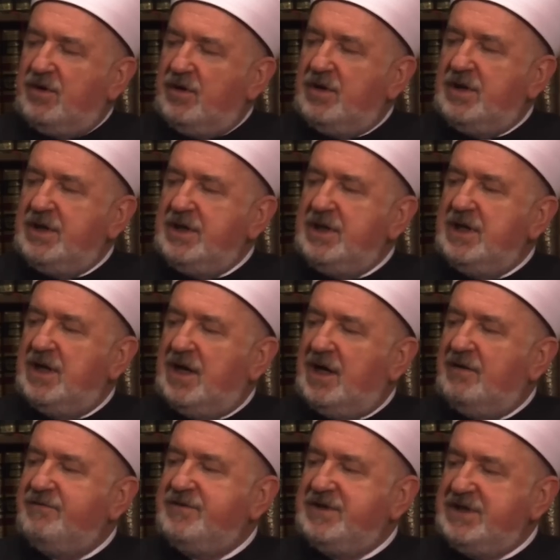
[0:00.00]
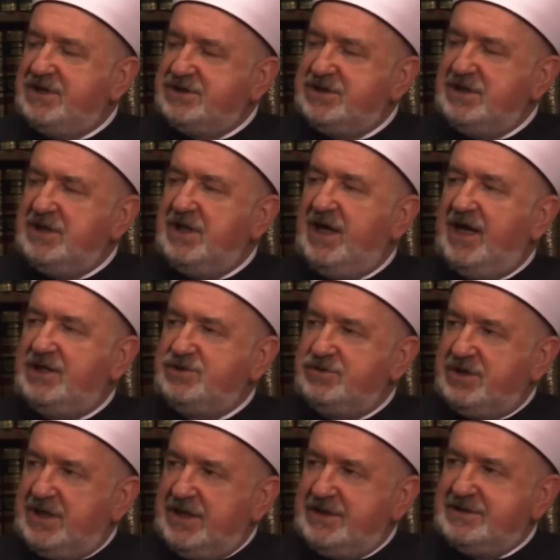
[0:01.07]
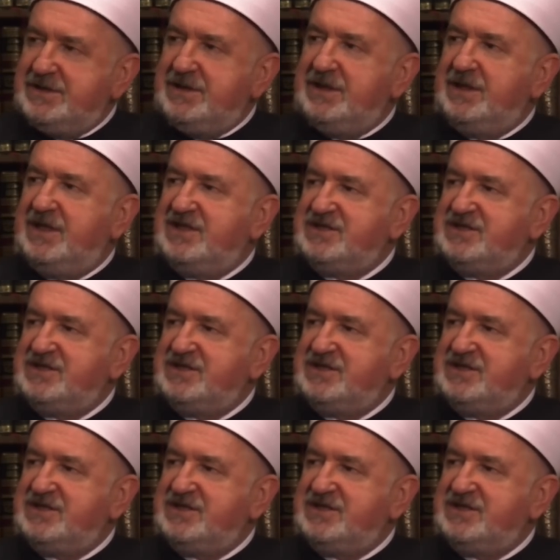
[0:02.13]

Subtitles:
only of teaching, educating,